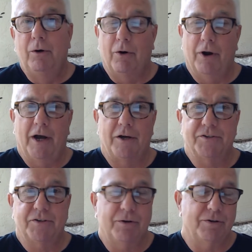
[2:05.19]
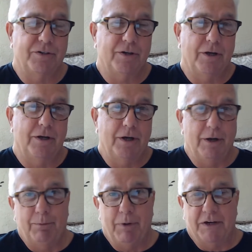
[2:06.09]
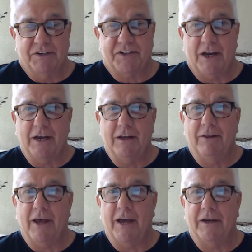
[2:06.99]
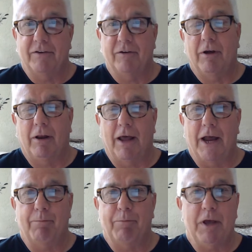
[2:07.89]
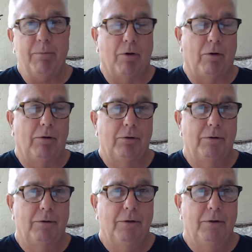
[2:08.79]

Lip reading: Or else there's been a saying that a lot of people